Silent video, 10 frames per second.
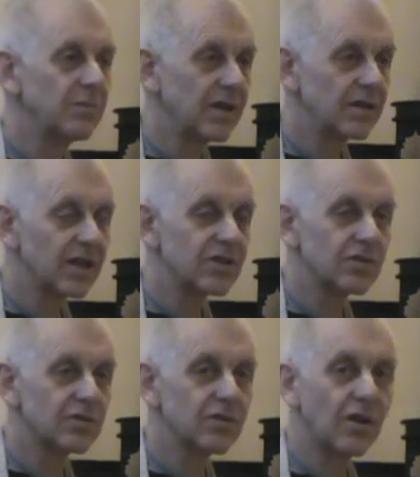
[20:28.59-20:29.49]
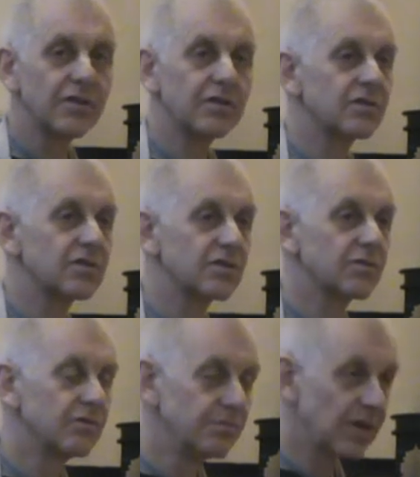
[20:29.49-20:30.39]
benediction to
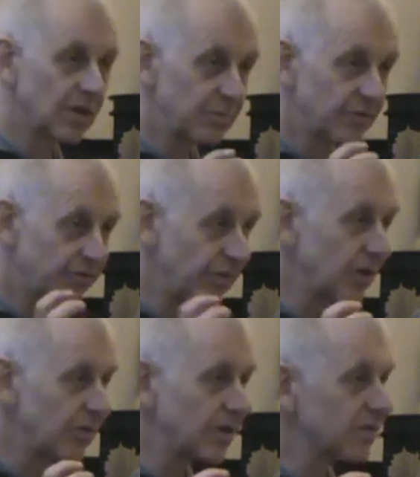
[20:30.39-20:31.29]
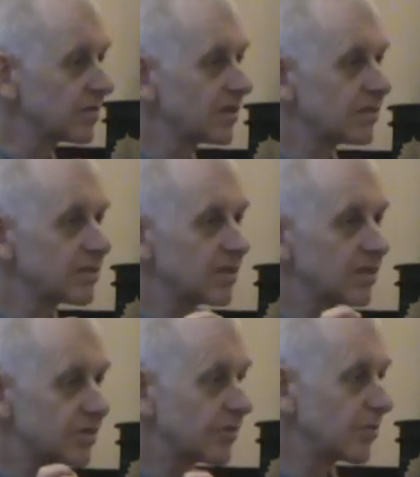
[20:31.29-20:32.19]
others who may not be following a
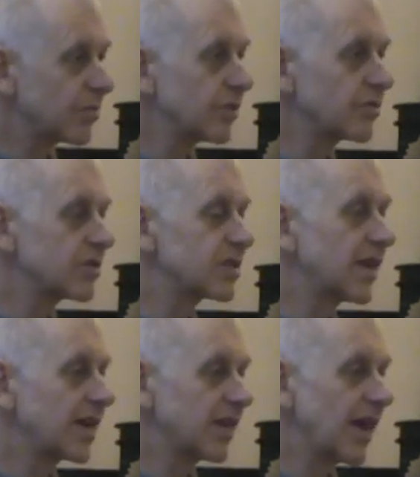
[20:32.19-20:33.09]
strict process like